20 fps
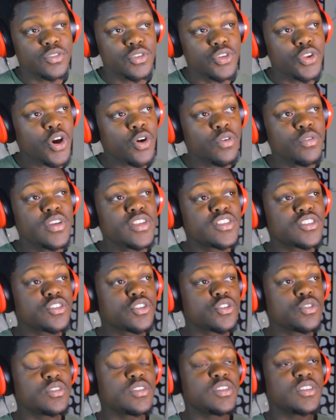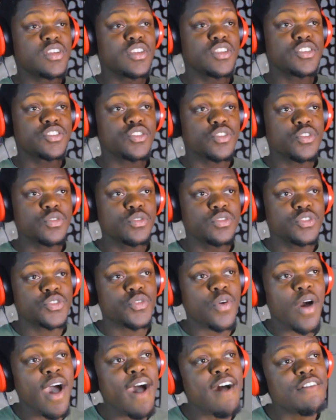You know, it's good. It's good
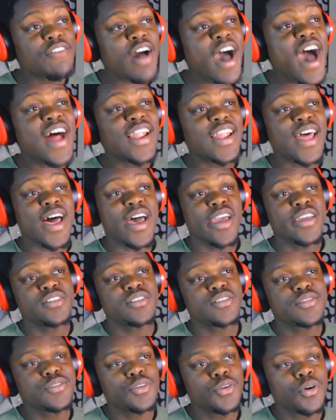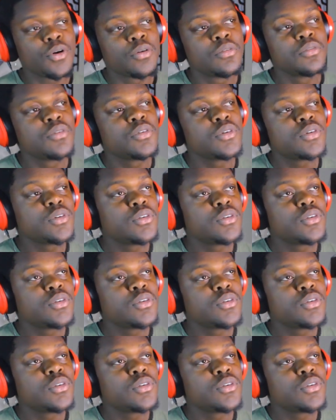to have allies, you know.